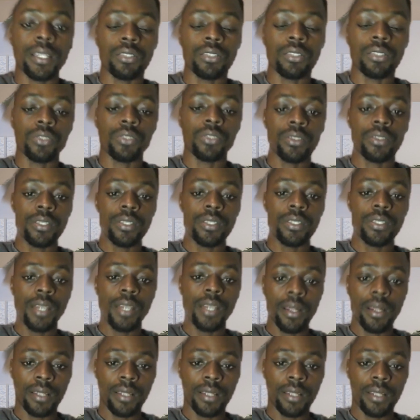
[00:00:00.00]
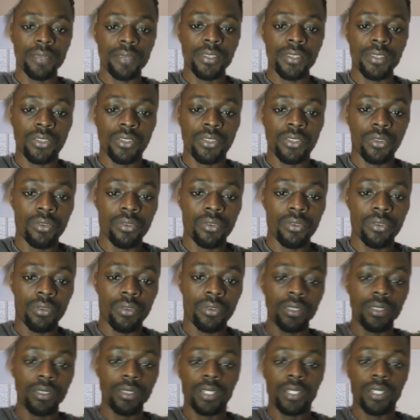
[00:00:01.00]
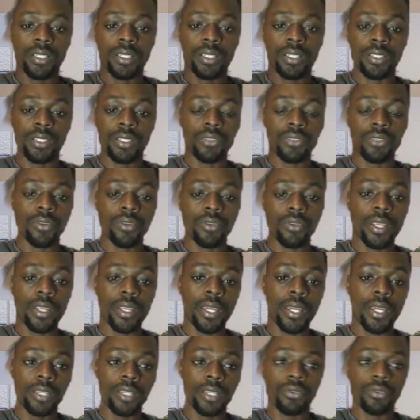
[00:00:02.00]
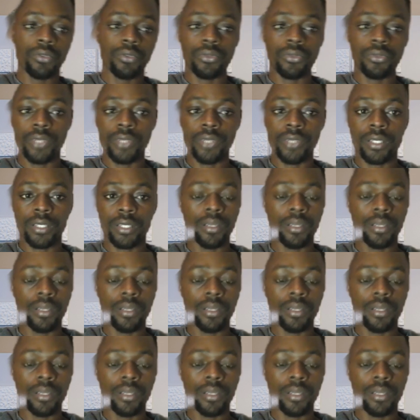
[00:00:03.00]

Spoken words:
Now these are artificial intelligence or AI tools that